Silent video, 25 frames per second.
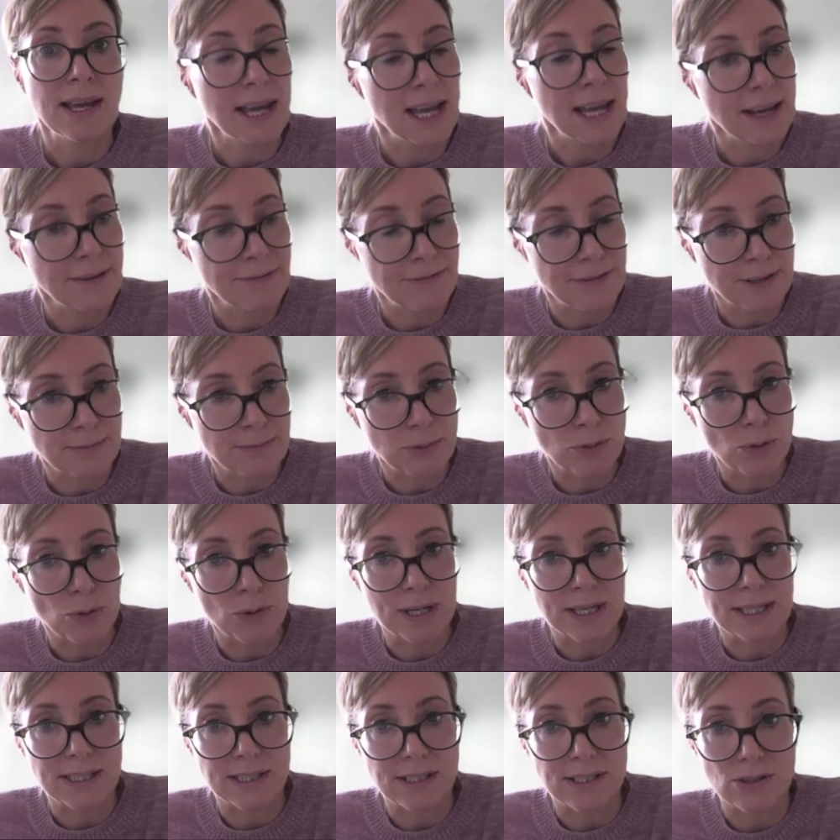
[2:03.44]
If an
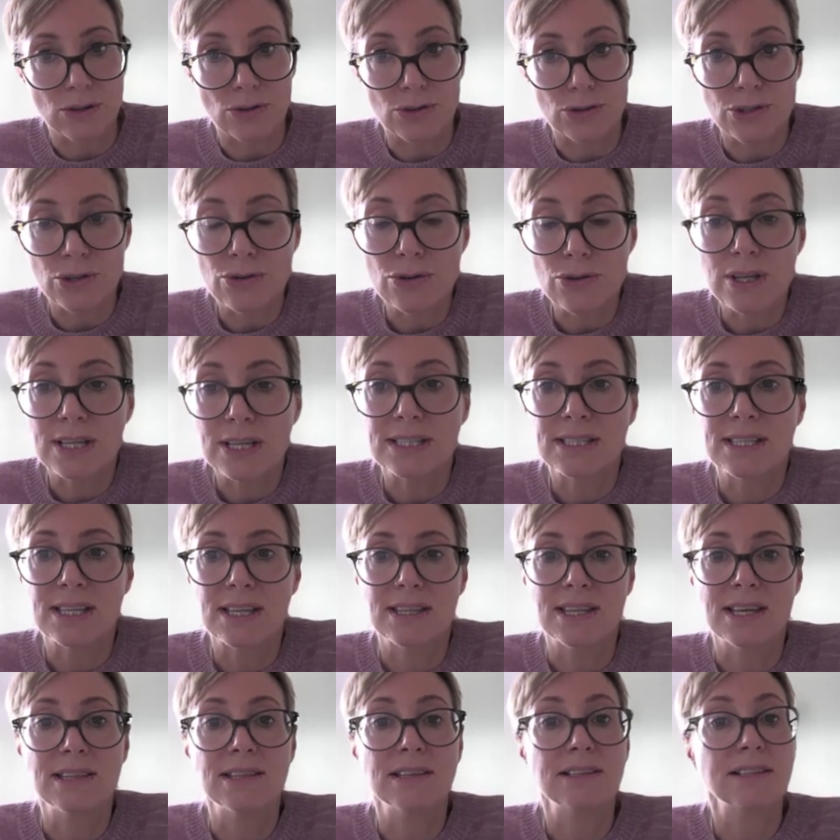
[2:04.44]
employer does not do this,
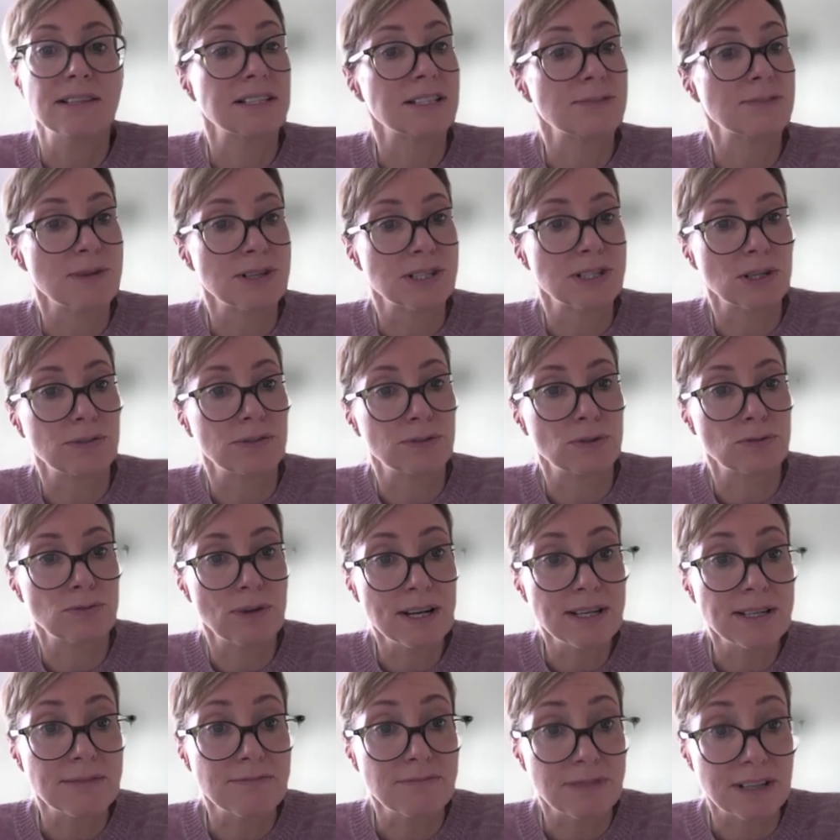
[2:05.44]
then the dismissal for
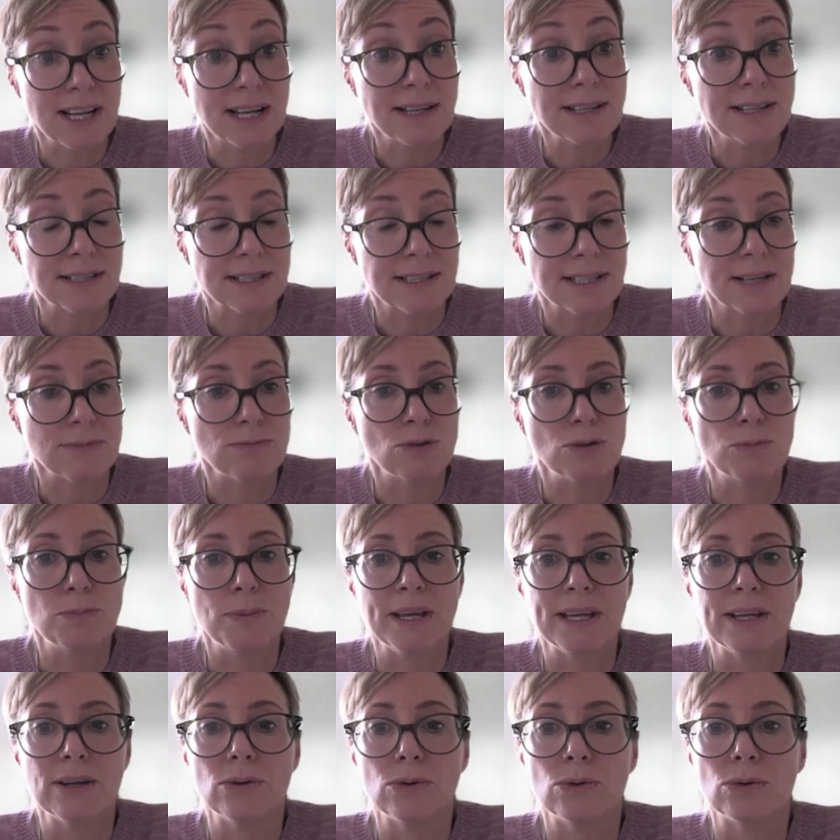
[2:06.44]
redundancy will
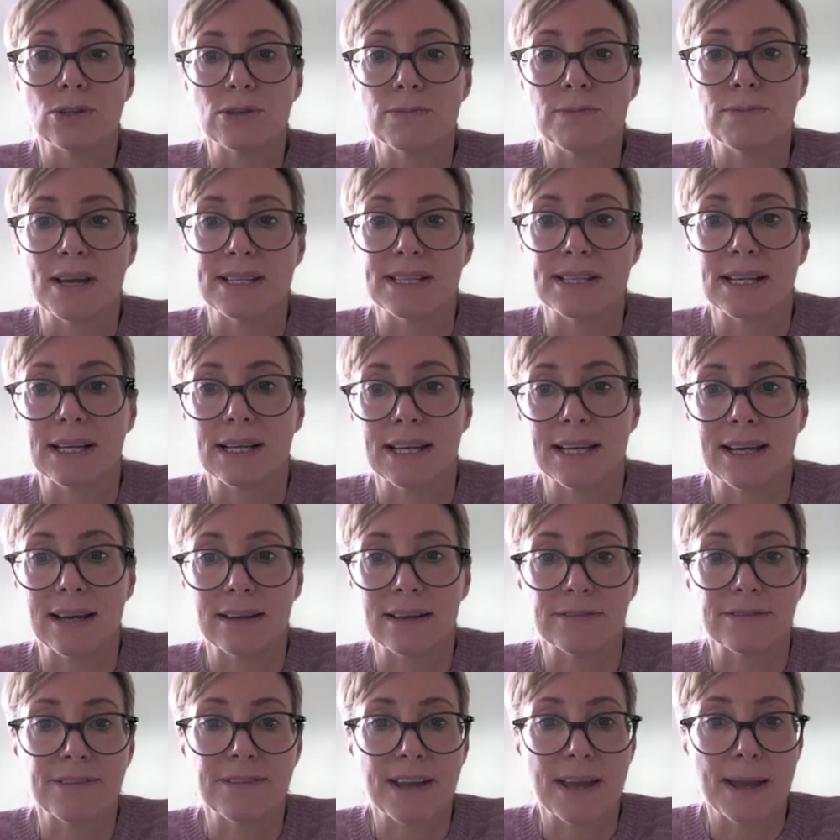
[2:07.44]
be automatically
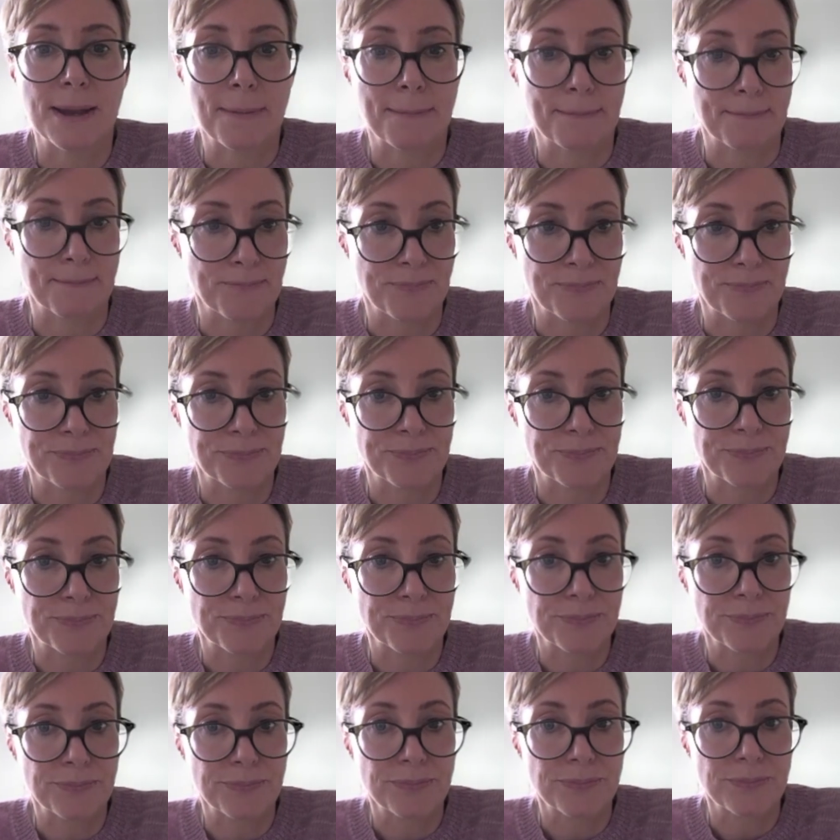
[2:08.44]
unfair.
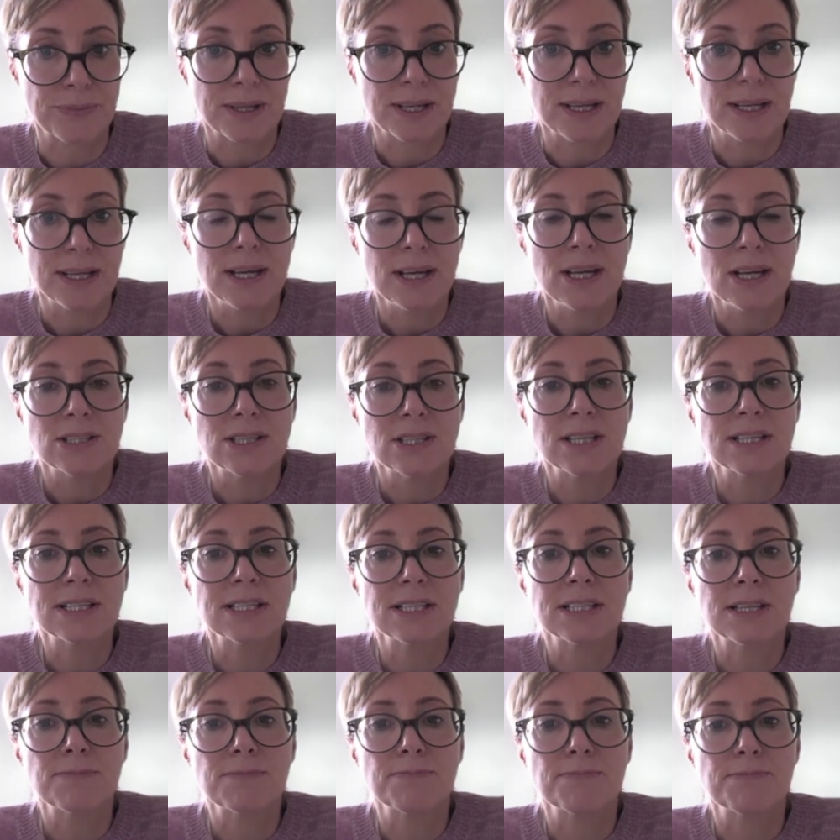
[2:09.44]
So this
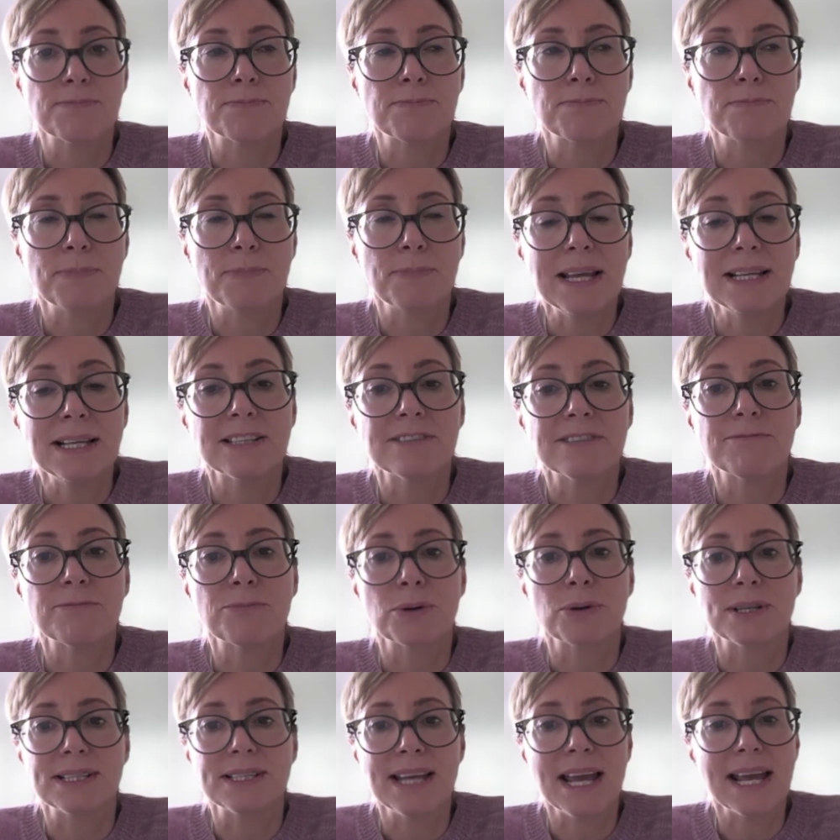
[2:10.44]
is a piece of
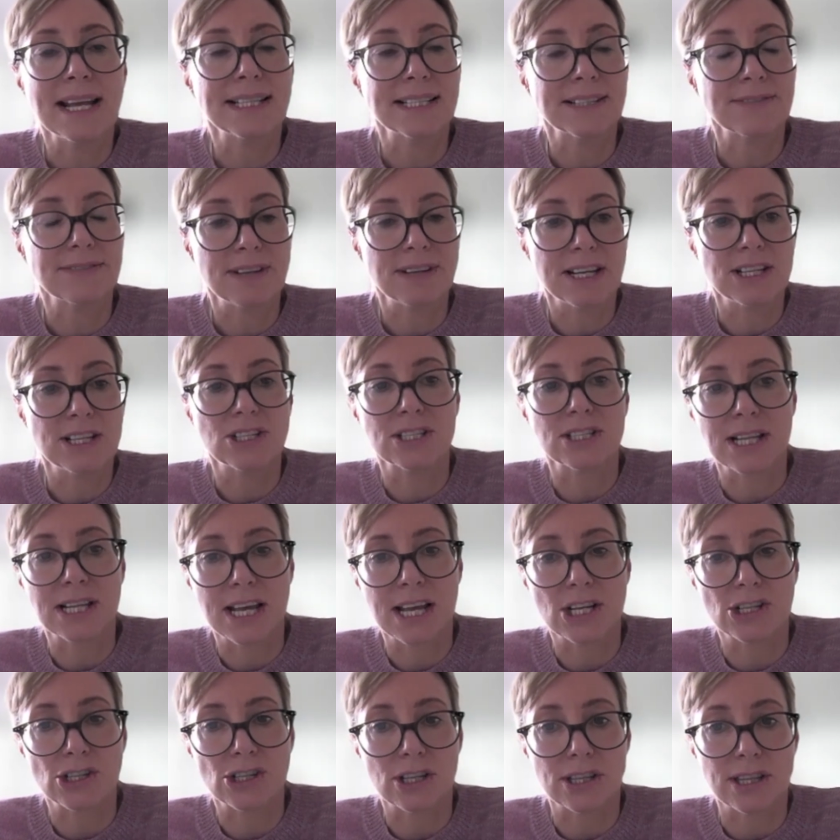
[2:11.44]
protective
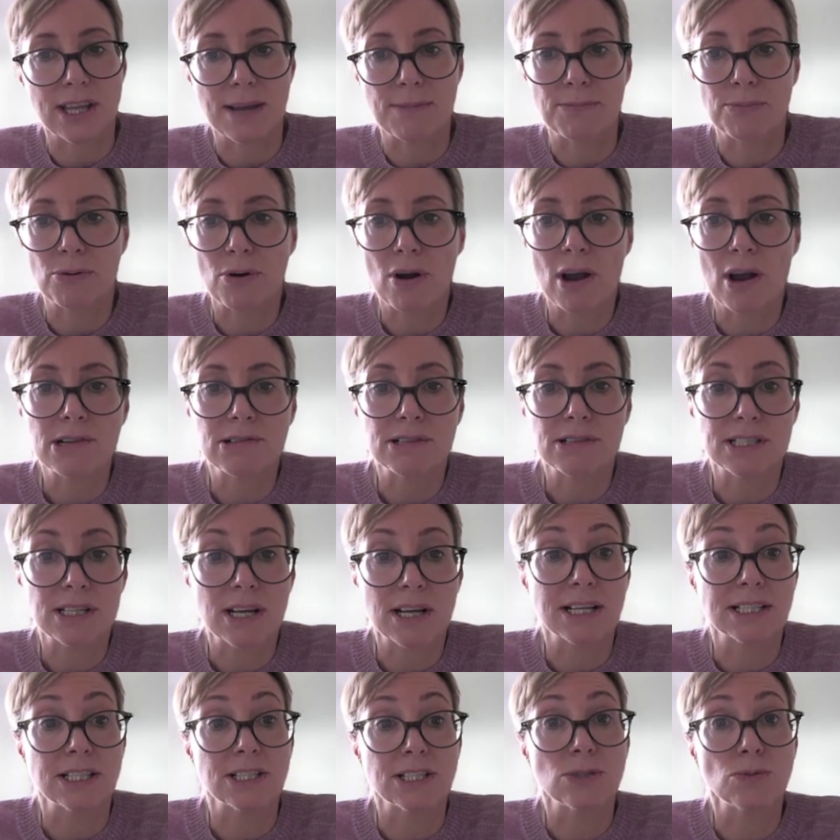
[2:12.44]
legislation that
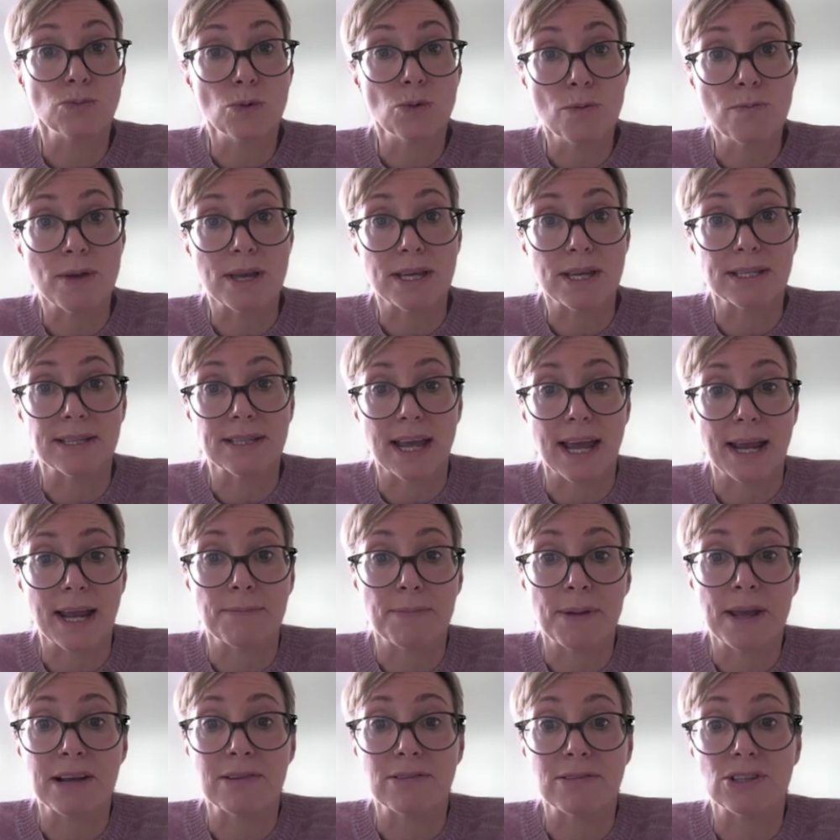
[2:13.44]
prioritises women and
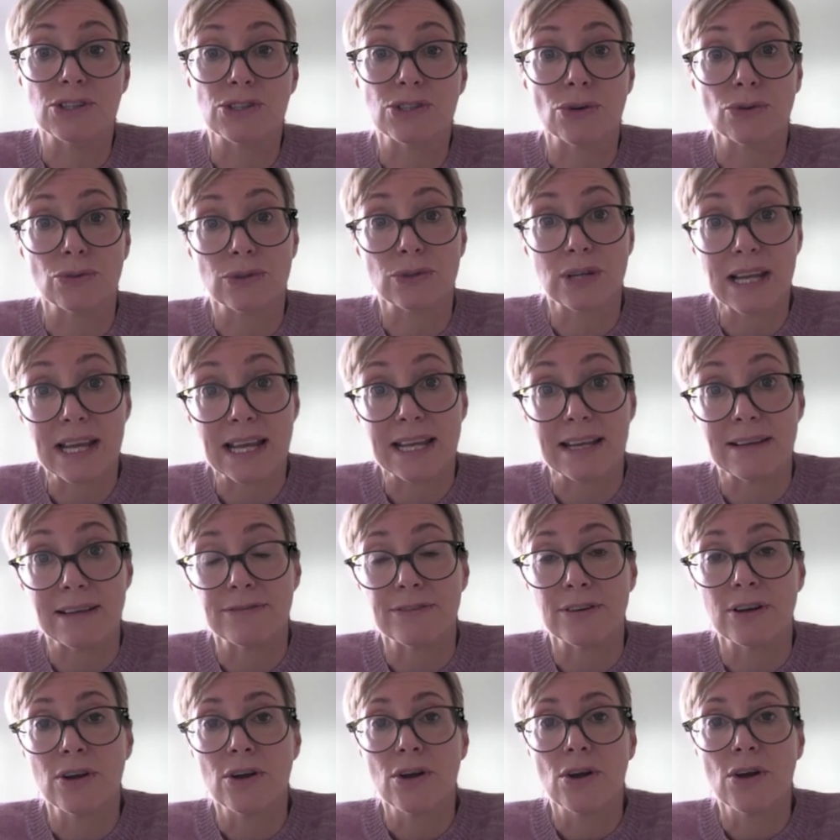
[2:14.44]
parents on leave